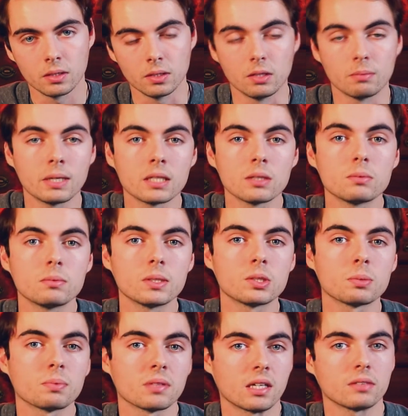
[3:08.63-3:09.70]
No matter
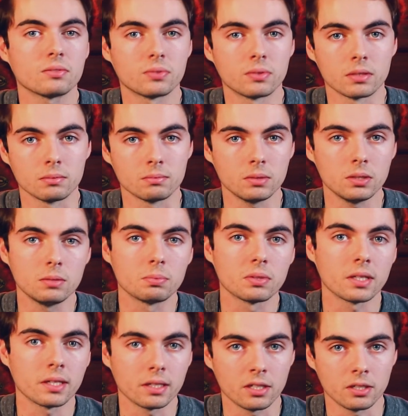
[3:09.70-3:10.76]
which platform you
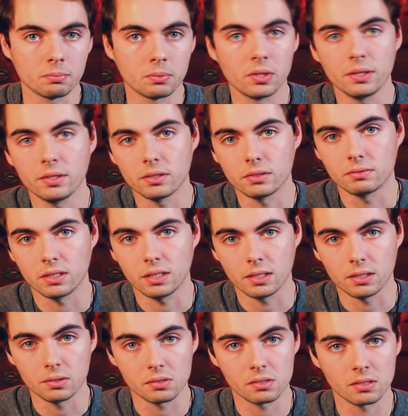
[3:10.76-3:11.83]
plan on putting your
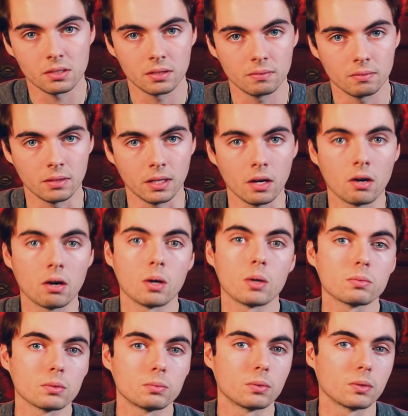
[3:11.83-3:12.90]
videos, they all
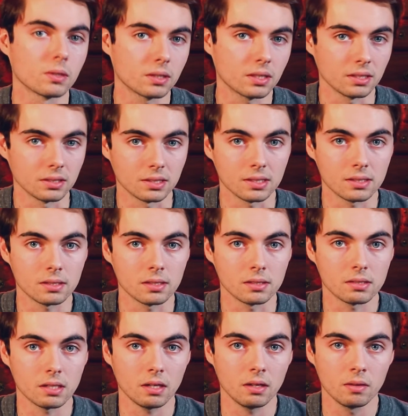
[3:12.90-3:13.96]
reward
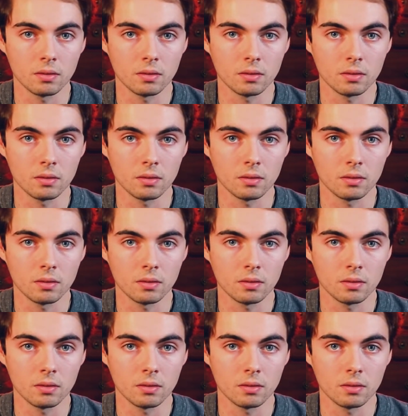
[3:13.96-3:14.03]
consistency.